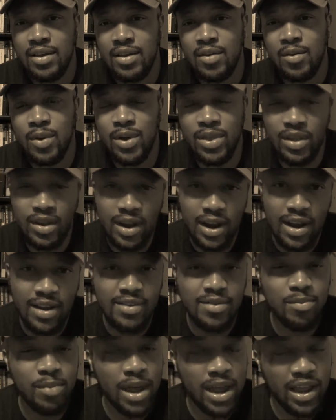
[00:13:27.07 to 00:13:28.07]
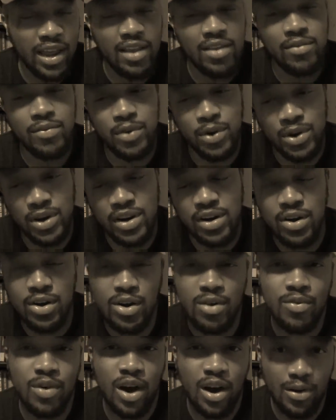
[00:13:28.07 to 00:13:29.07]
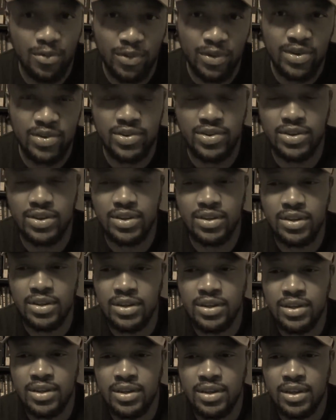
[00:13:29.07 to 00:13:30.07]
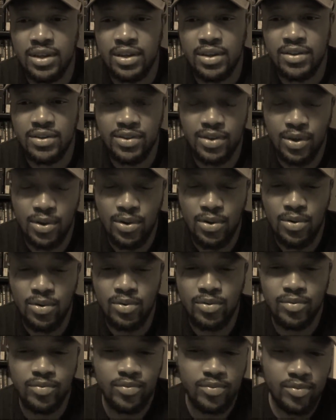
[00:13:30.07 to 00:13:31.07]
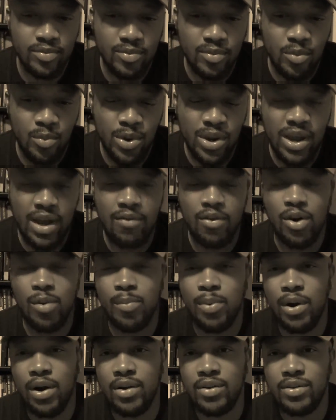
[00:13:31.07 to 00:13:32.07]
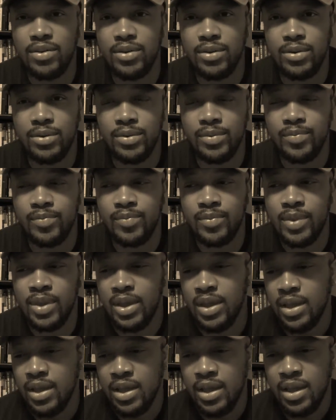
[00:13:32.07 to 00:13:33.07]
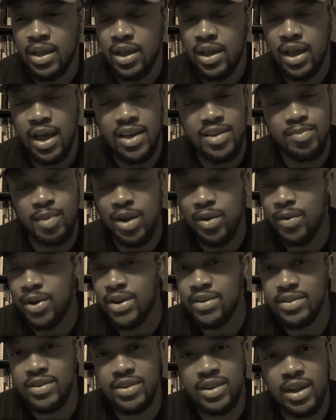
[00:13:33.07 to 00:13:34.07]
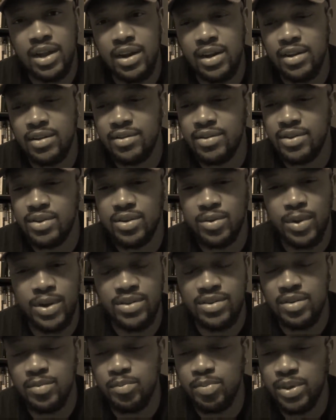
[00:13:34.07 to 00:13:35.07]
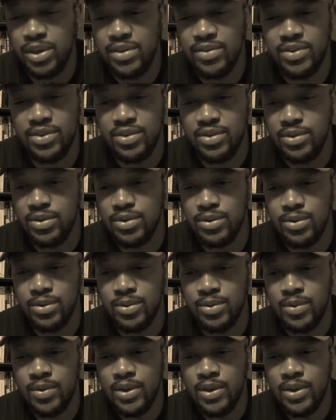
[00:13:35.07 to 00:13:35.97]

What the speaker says: When their ass might get voted out of office. So we have our part to do. That's my reason on it. Rest in peace to